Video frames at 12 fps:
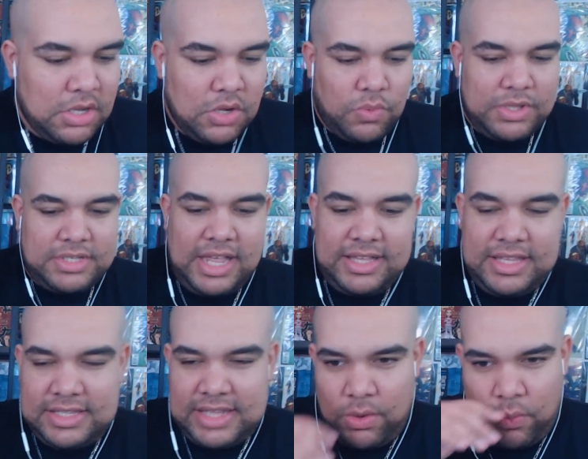would take
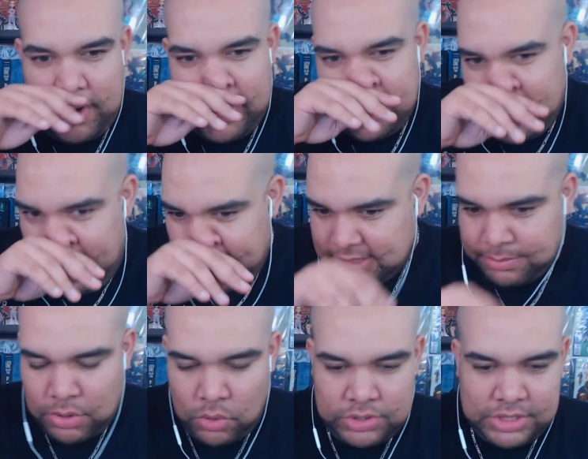these like weird ass
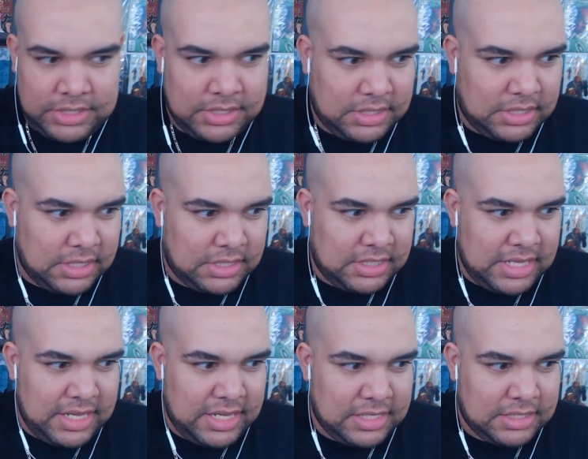approaches to
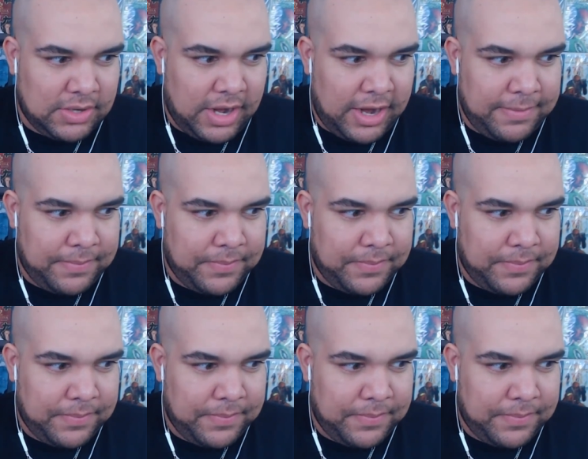scenes, right?